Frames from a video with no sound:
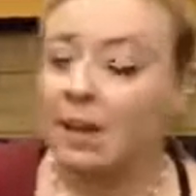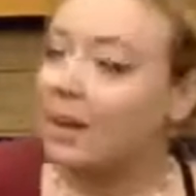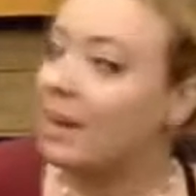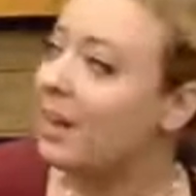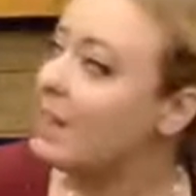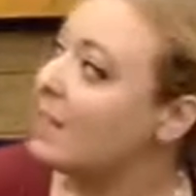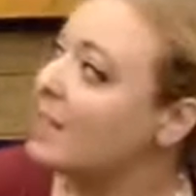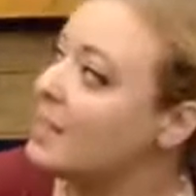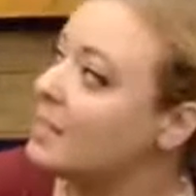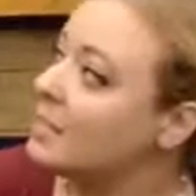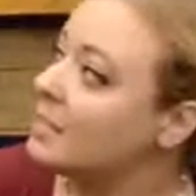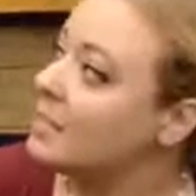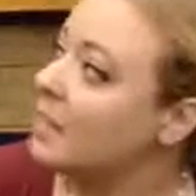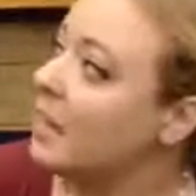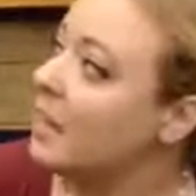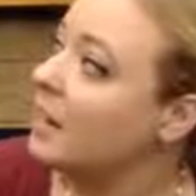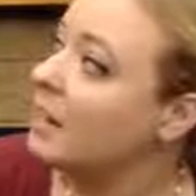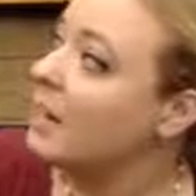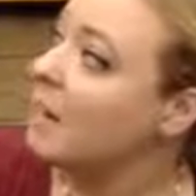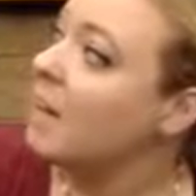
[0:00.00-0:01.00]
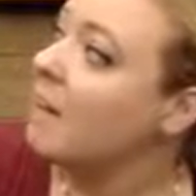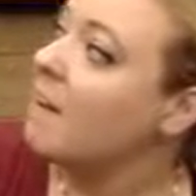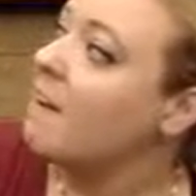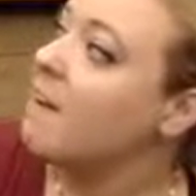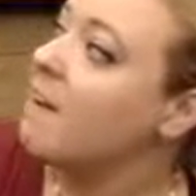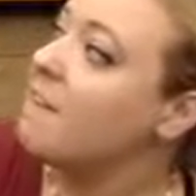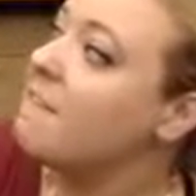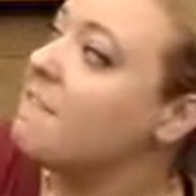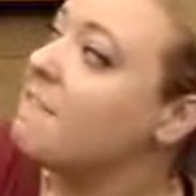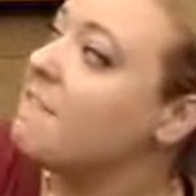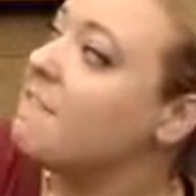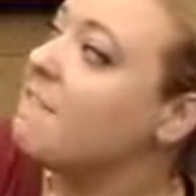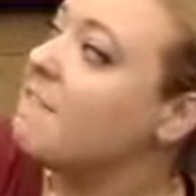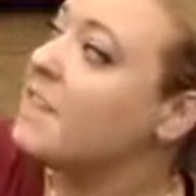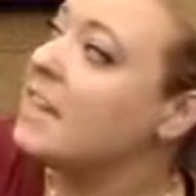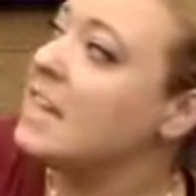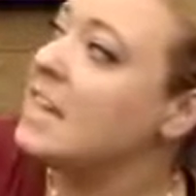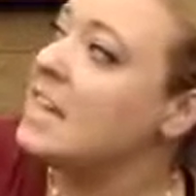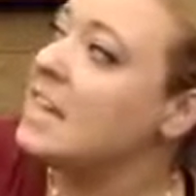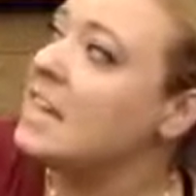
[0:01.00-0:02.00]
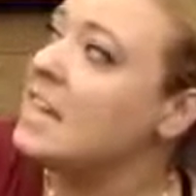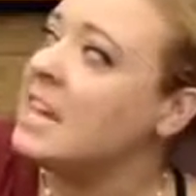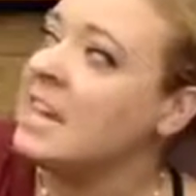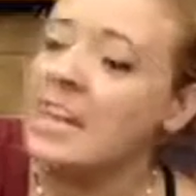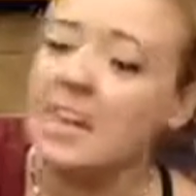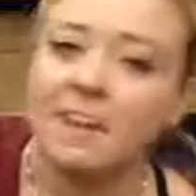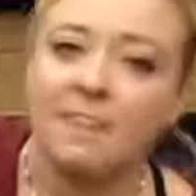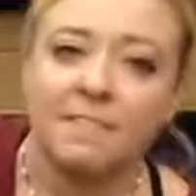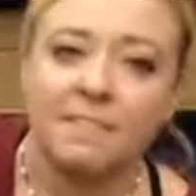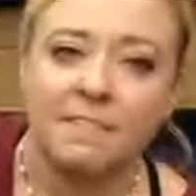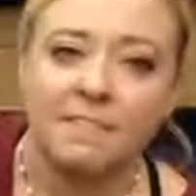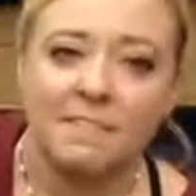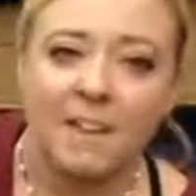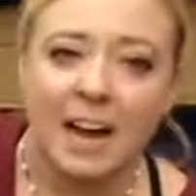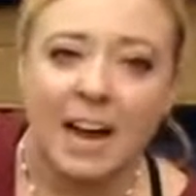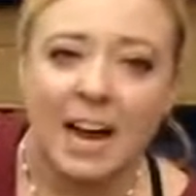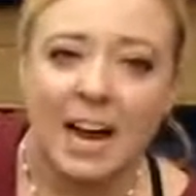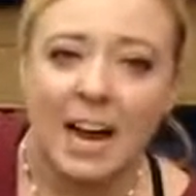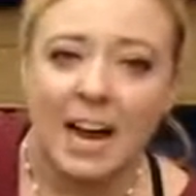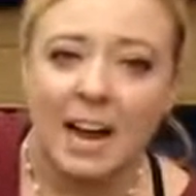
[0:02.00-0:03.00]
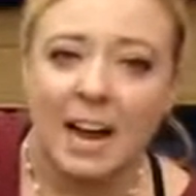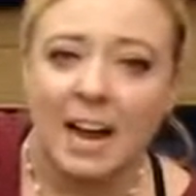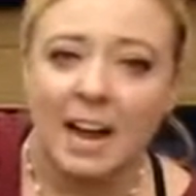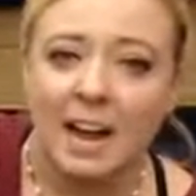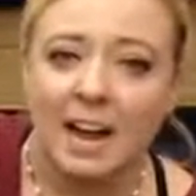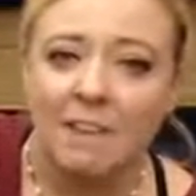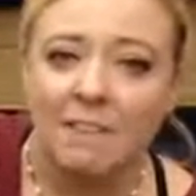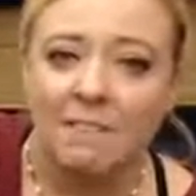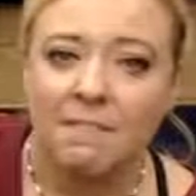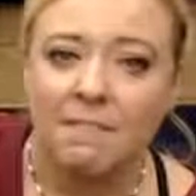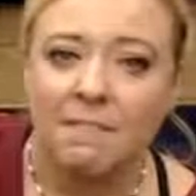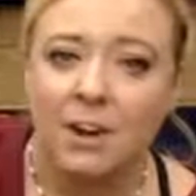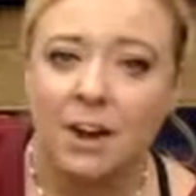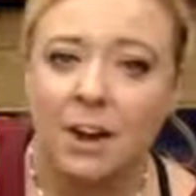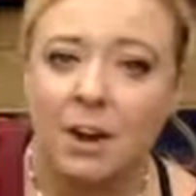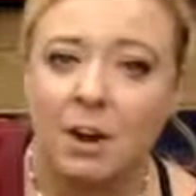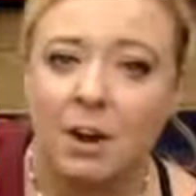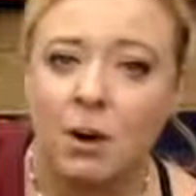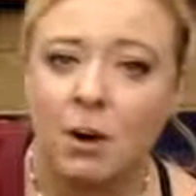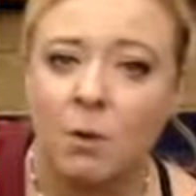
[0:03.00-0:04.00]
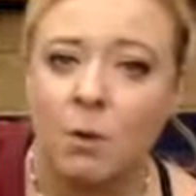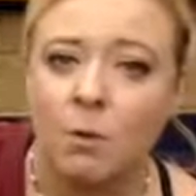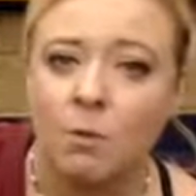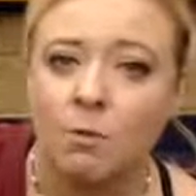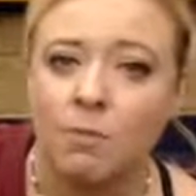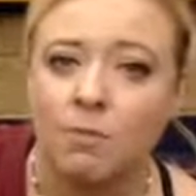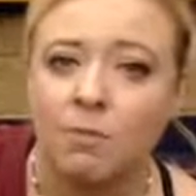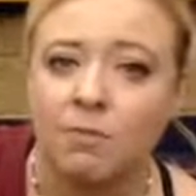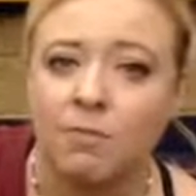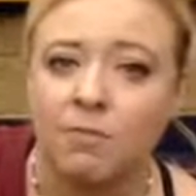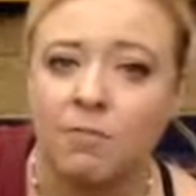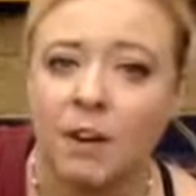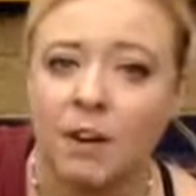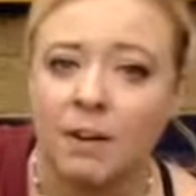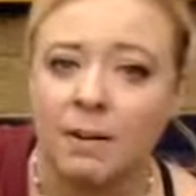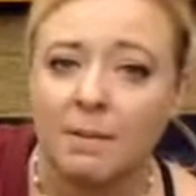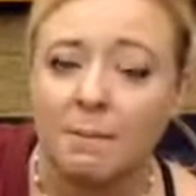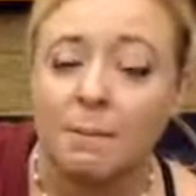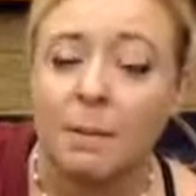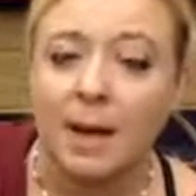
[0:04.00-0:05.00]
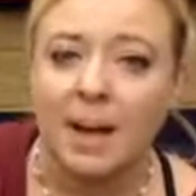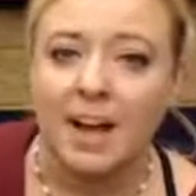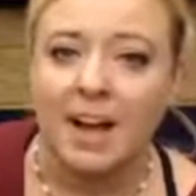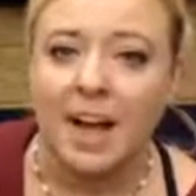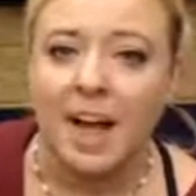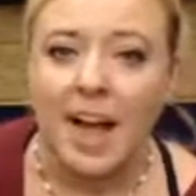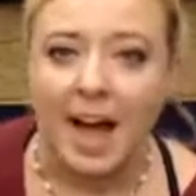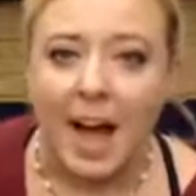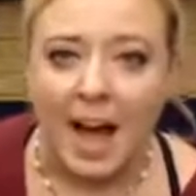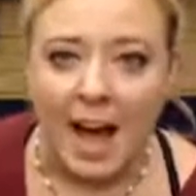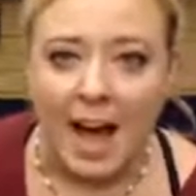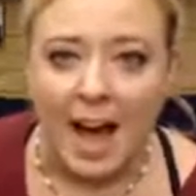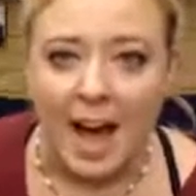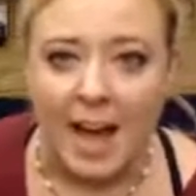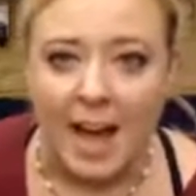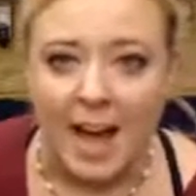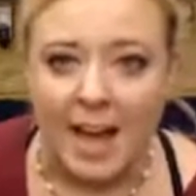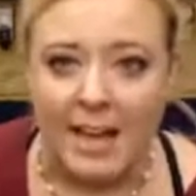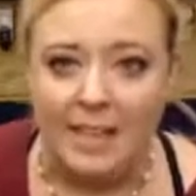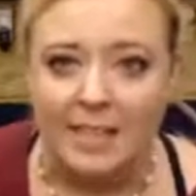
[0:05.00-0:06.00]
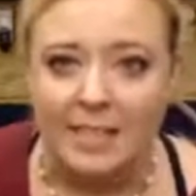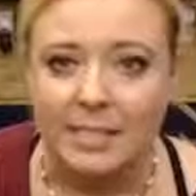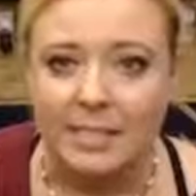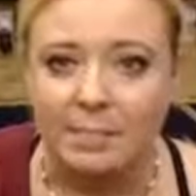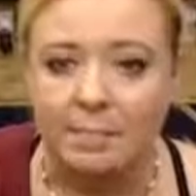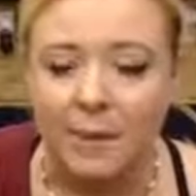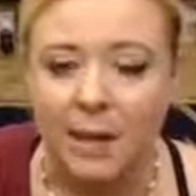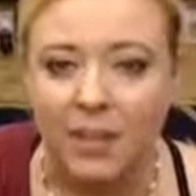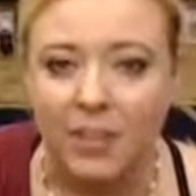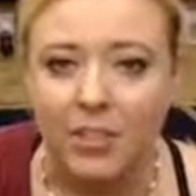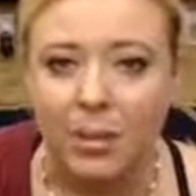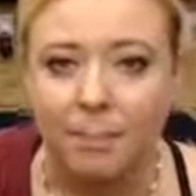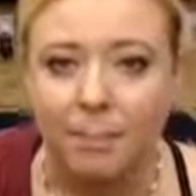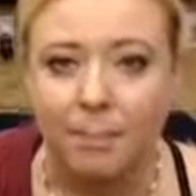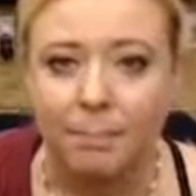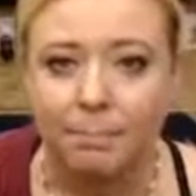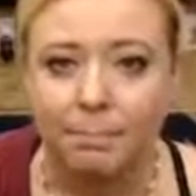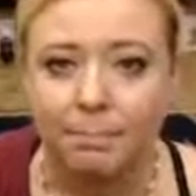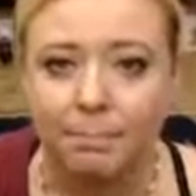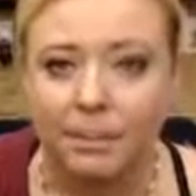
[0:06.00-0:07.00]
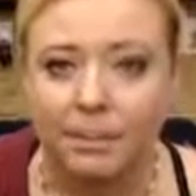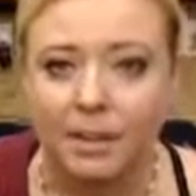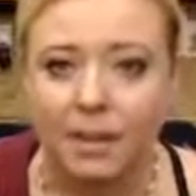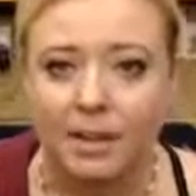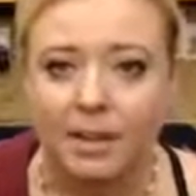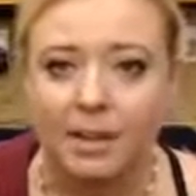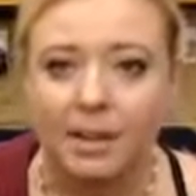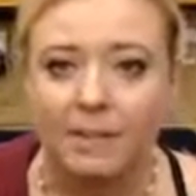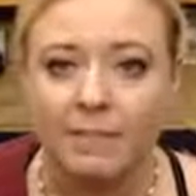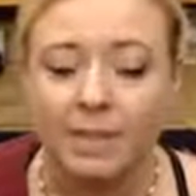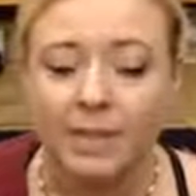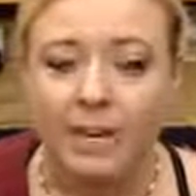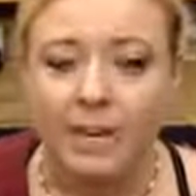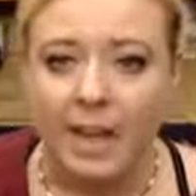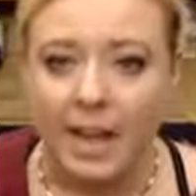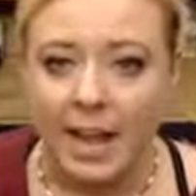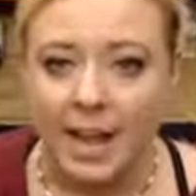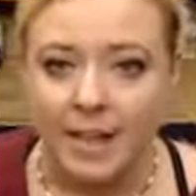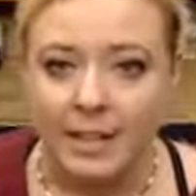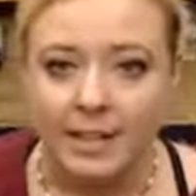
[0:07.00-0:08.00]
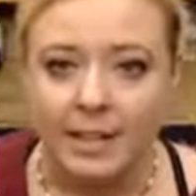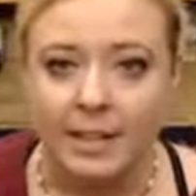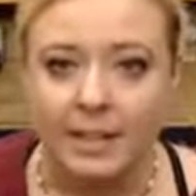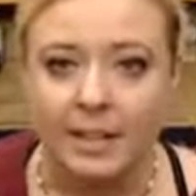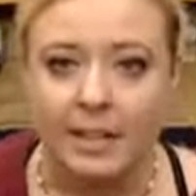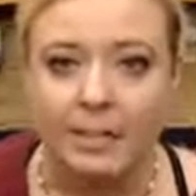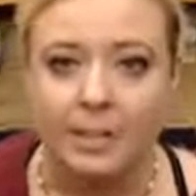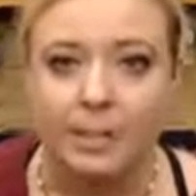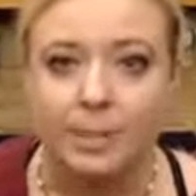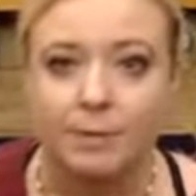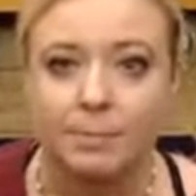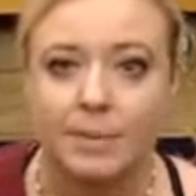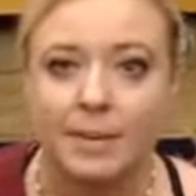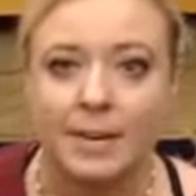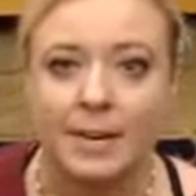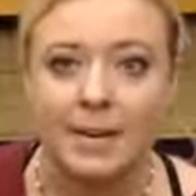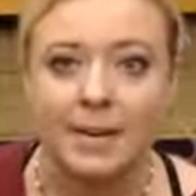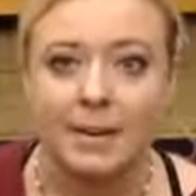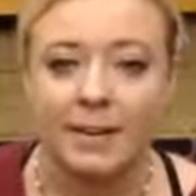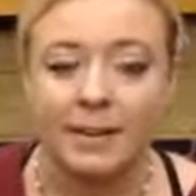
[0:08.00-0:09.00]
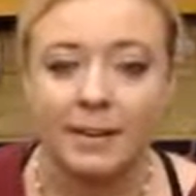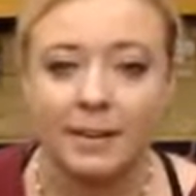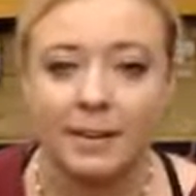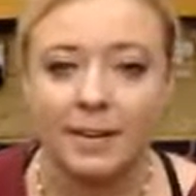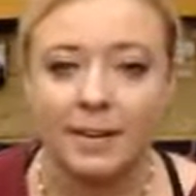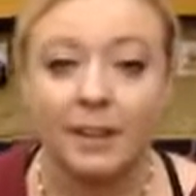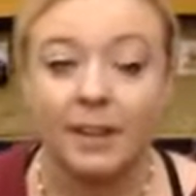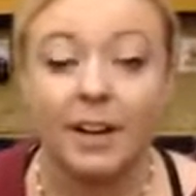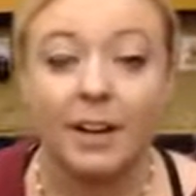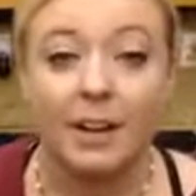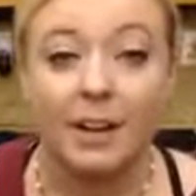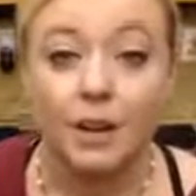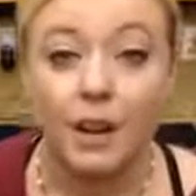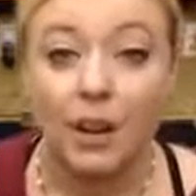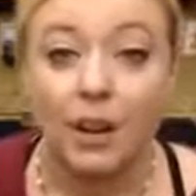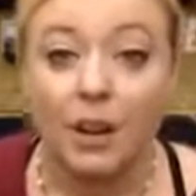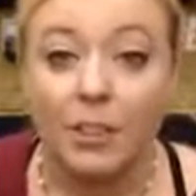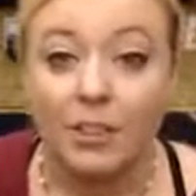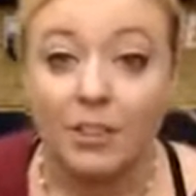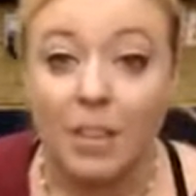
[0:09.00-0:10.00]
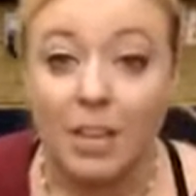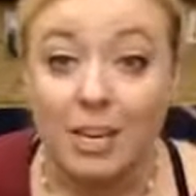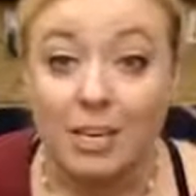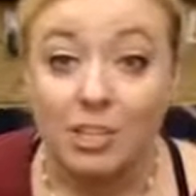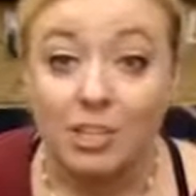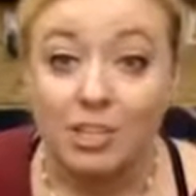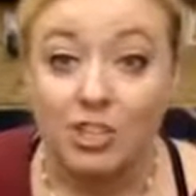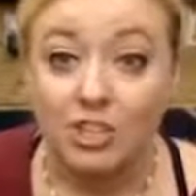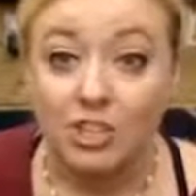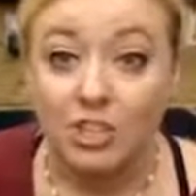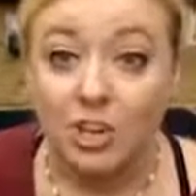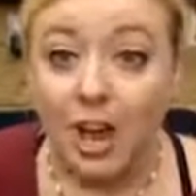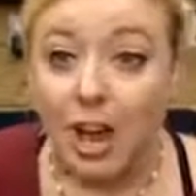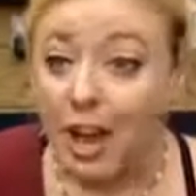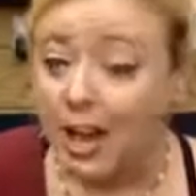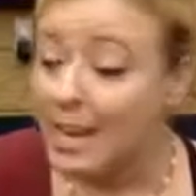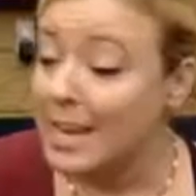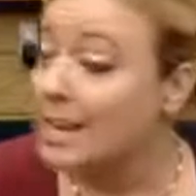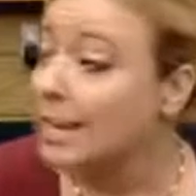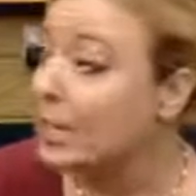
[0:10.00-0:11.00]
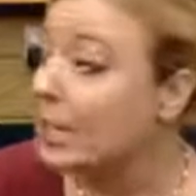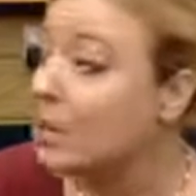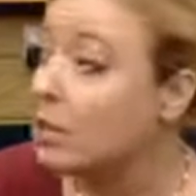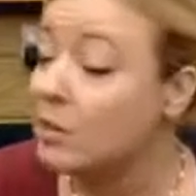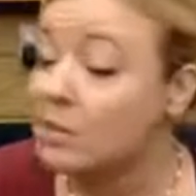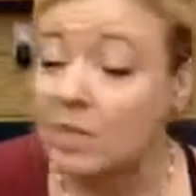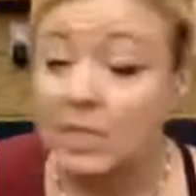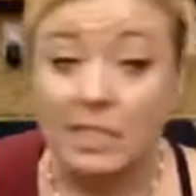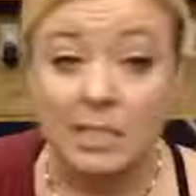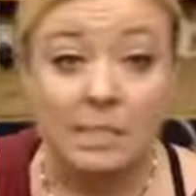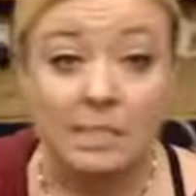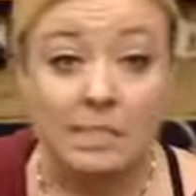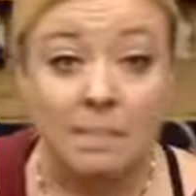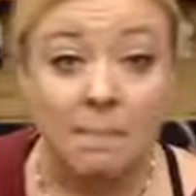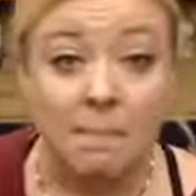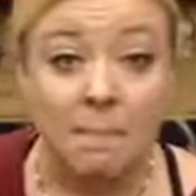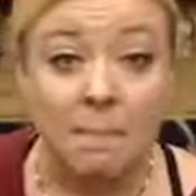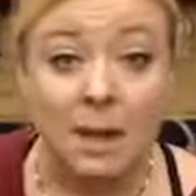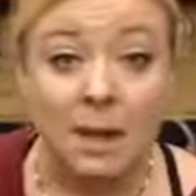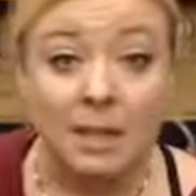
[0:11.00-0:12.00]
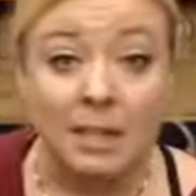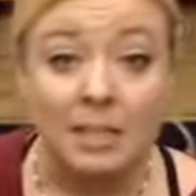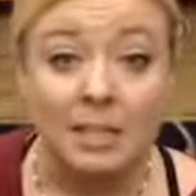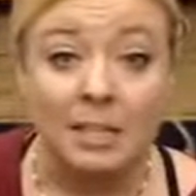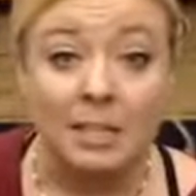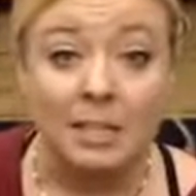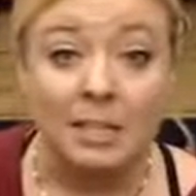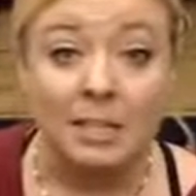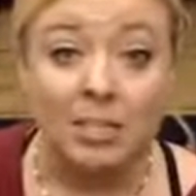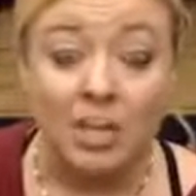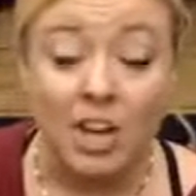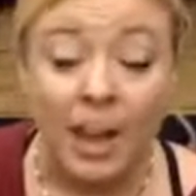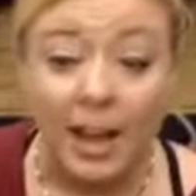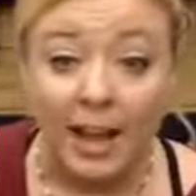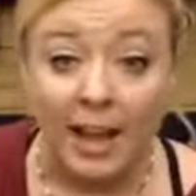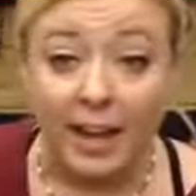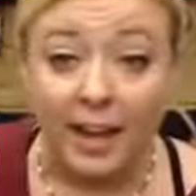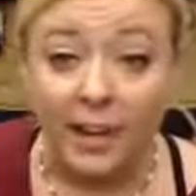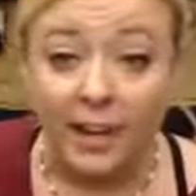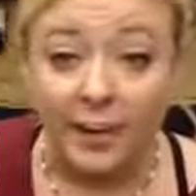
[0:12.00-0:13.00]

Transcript: He said, "Fee, fi, fo, fum, I smell the blood of an Englishman." The giant could smell Jack.